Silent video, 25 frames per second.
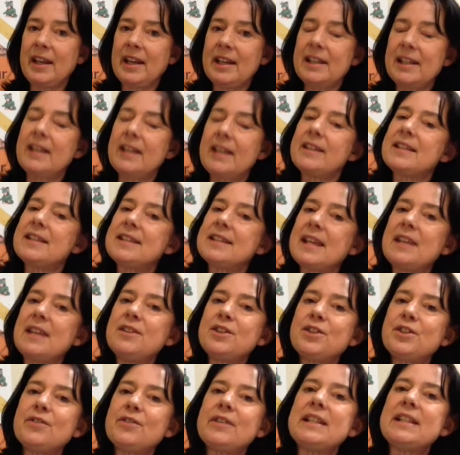Now, the
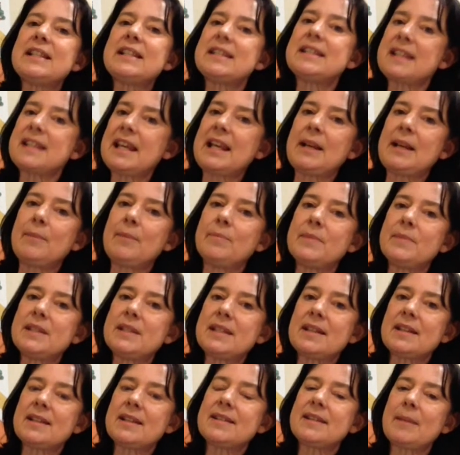sensory
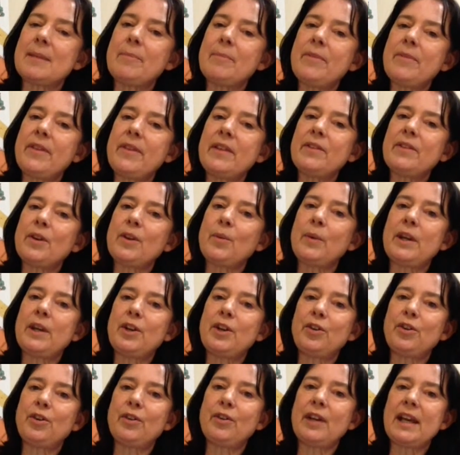seams are something that
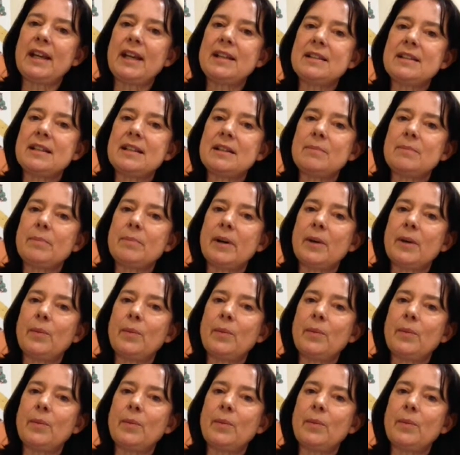we created by